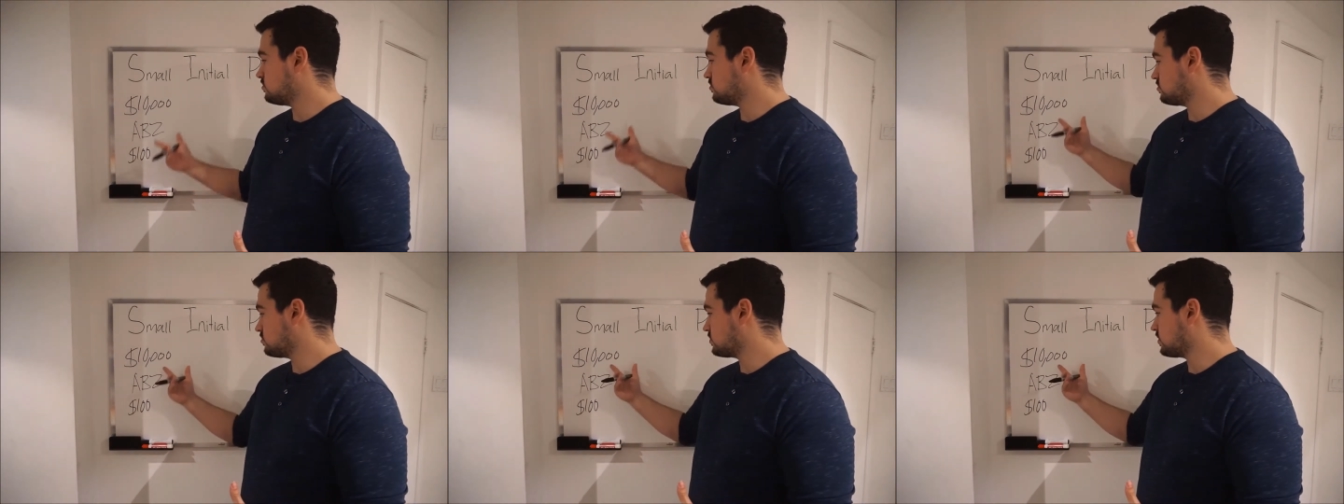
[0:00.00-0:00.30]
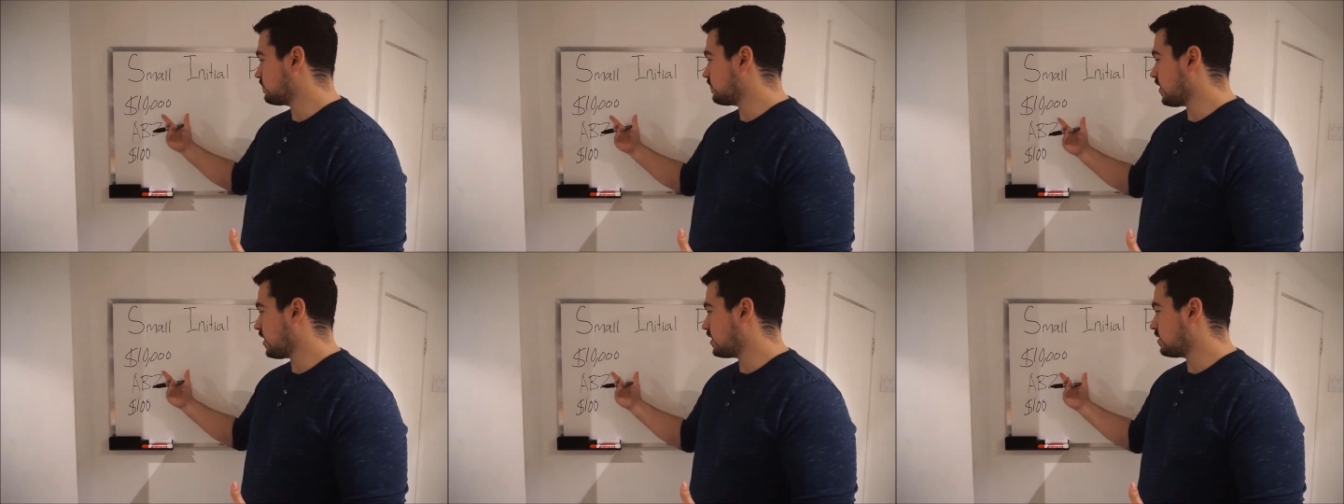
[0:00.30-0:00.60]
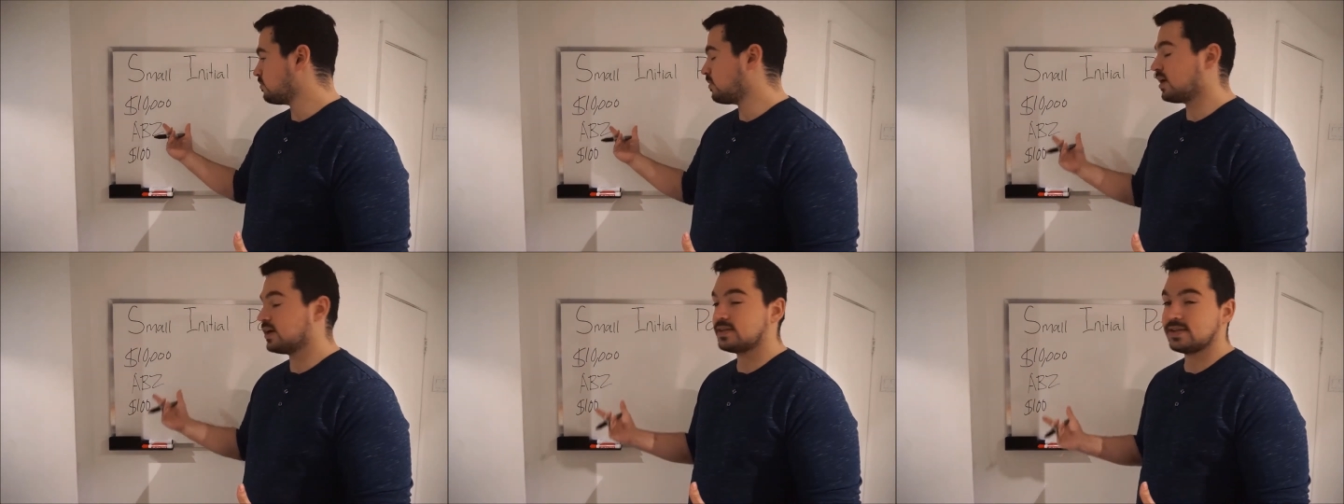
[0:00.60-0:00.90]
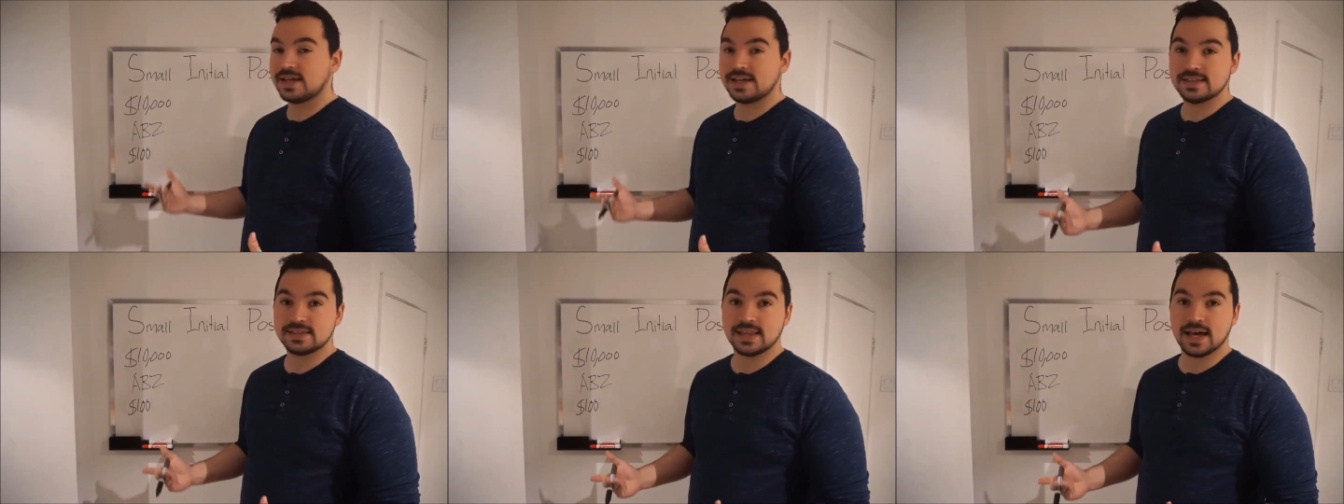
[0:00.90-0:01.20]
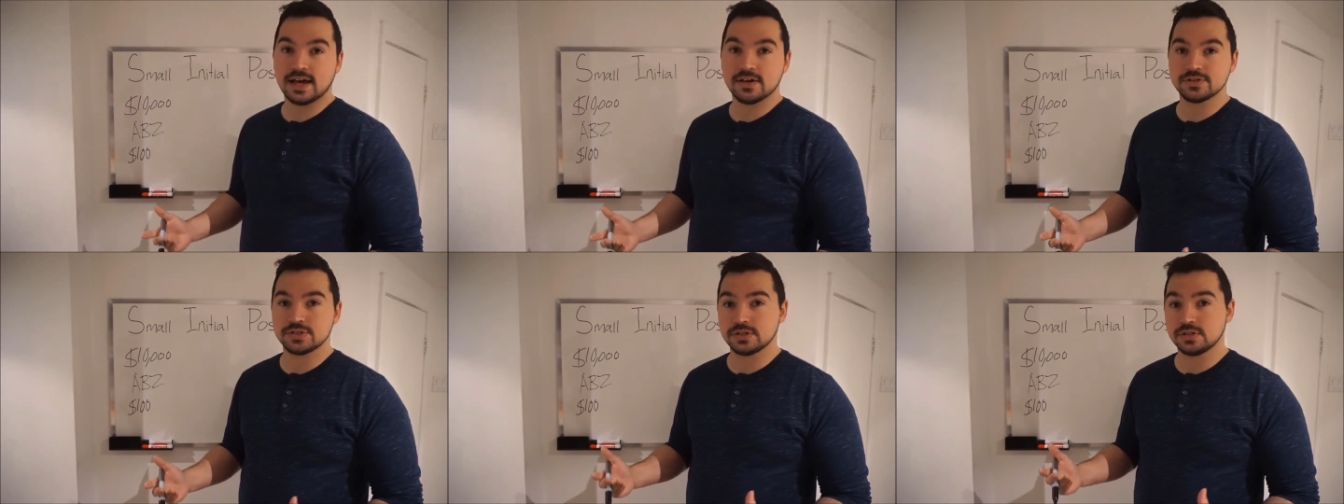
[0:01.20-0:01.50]
divided by
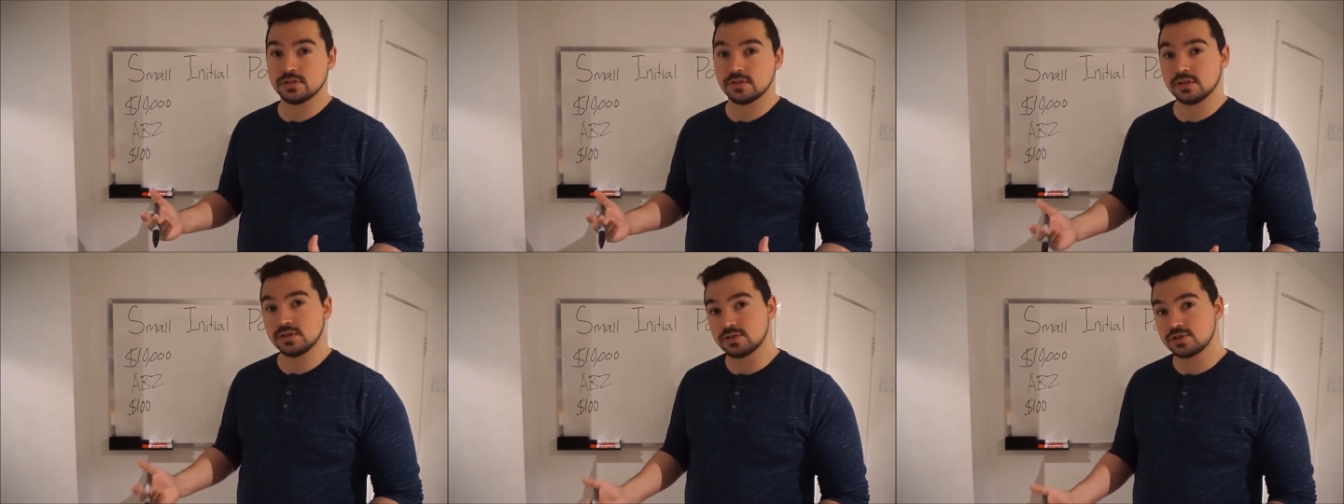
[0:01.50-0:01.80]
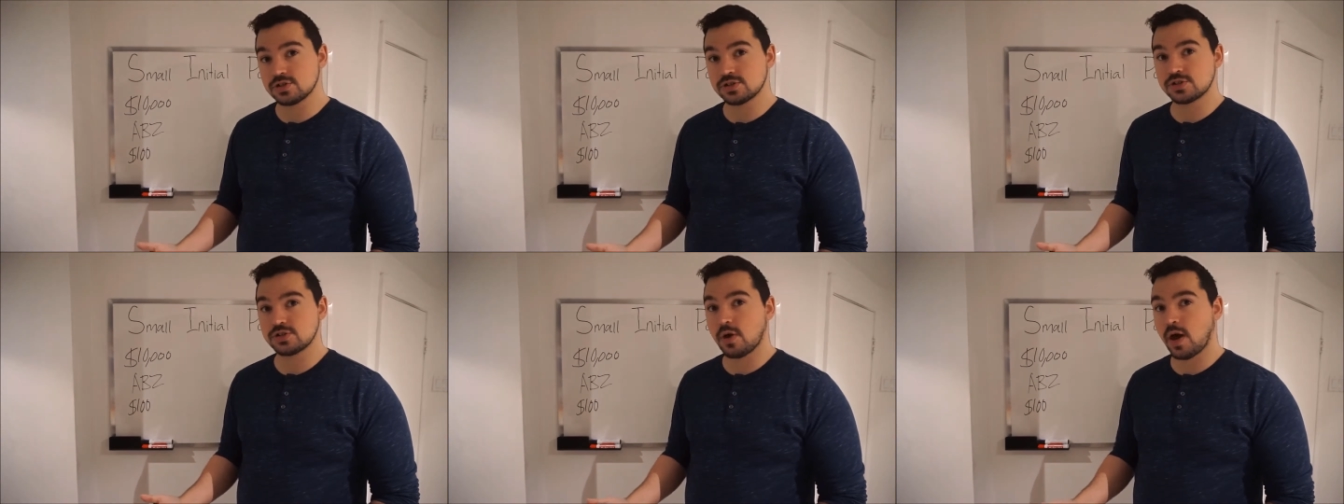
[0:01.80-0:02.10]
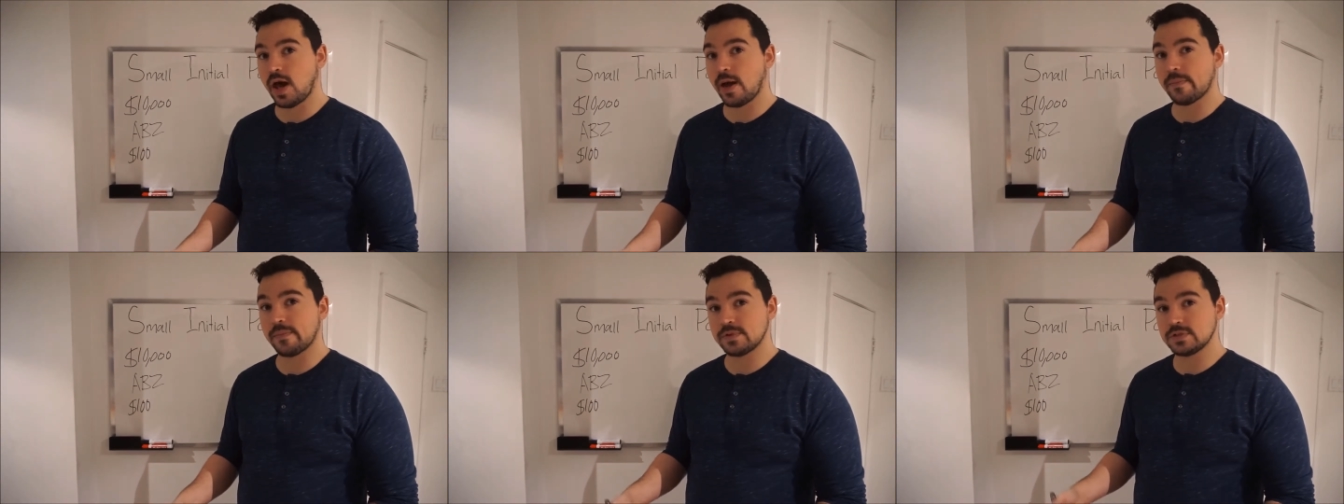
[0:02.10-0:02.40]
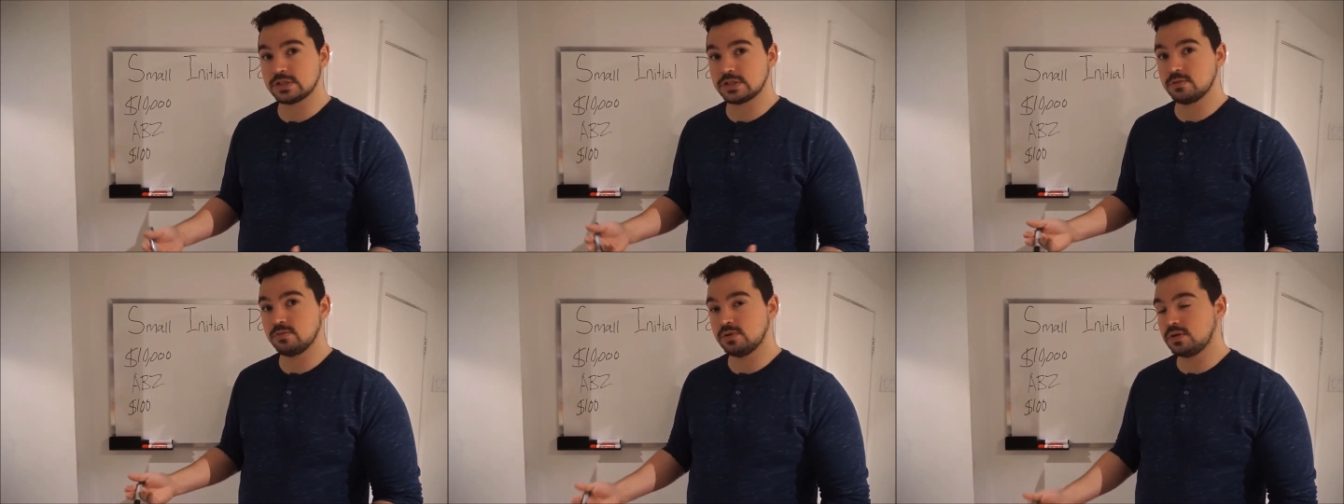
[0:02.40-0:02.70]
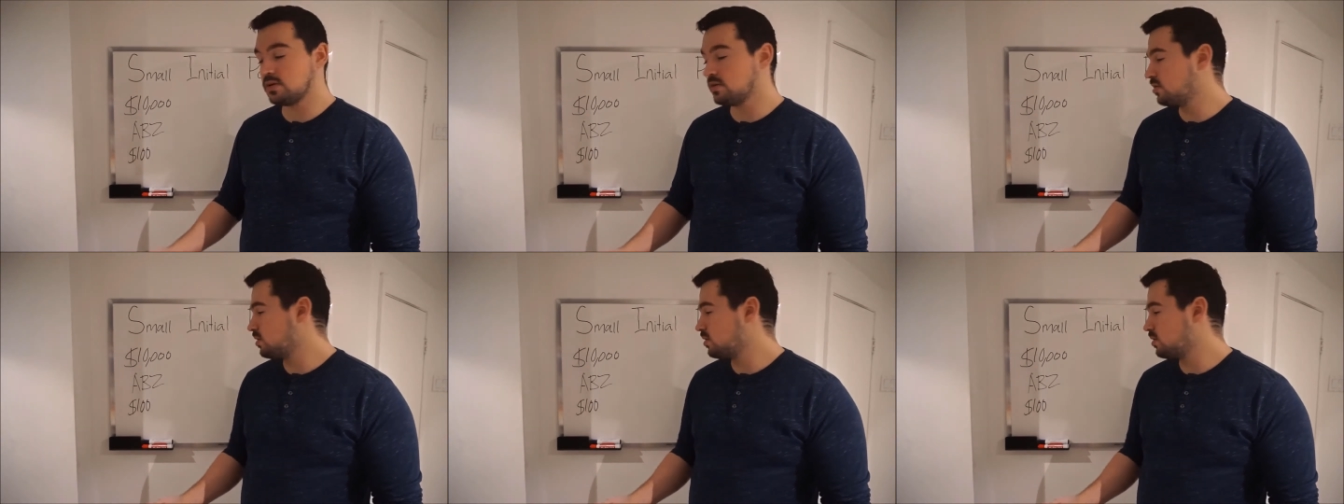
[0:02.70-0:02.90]
10,000 just so happens to be